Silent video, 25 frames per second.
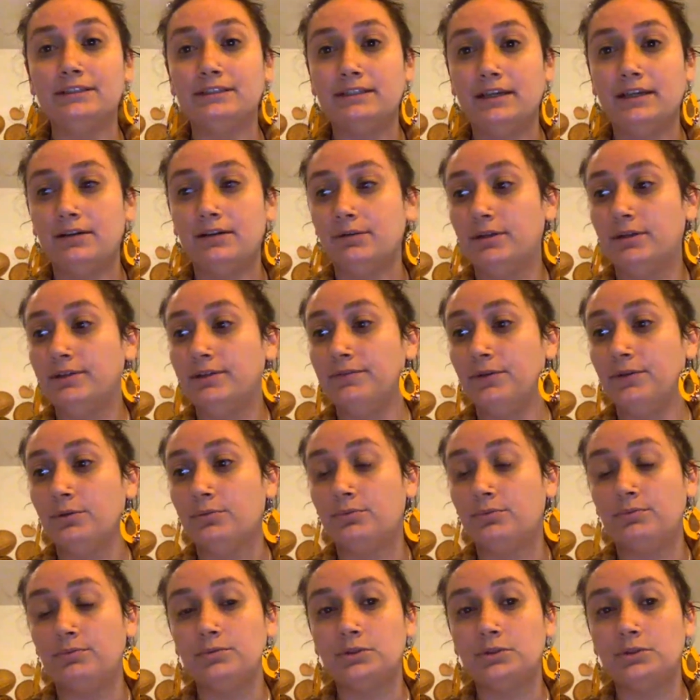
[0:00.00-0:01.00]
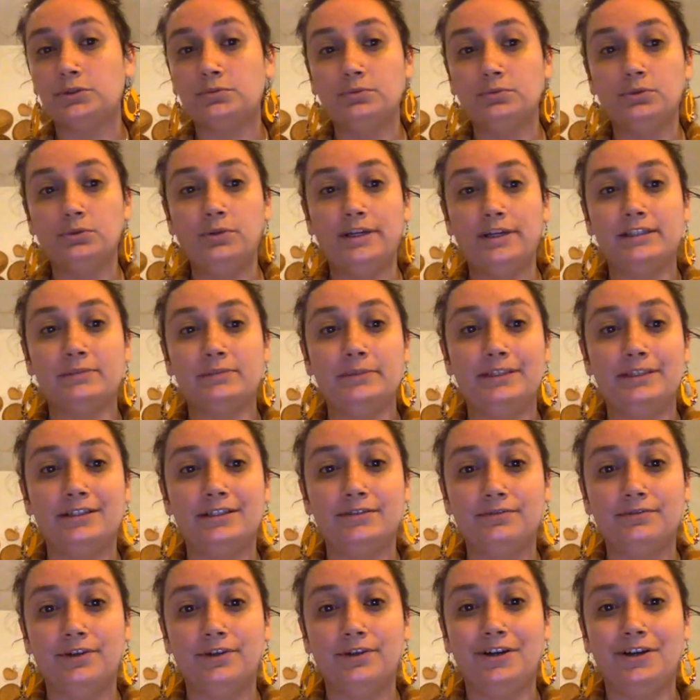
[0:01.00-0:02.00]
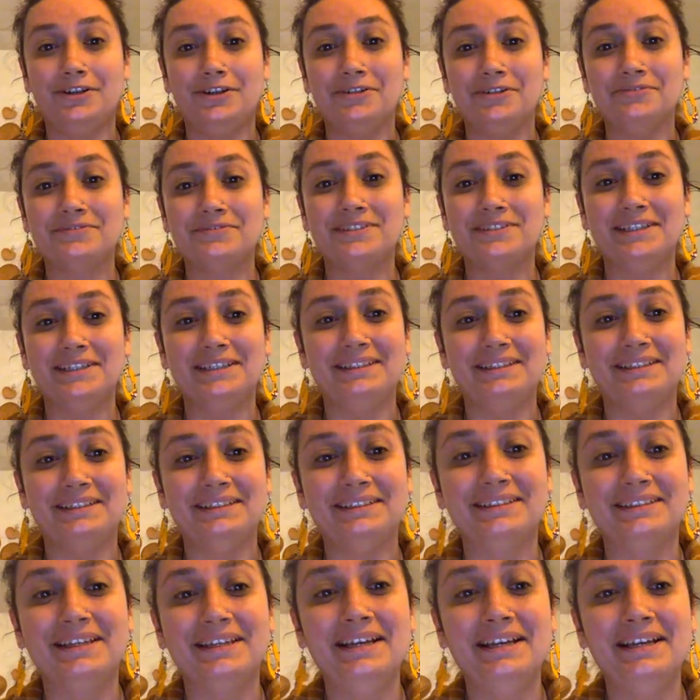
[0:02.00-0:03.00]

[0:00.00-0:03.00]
However, SWU has been involved in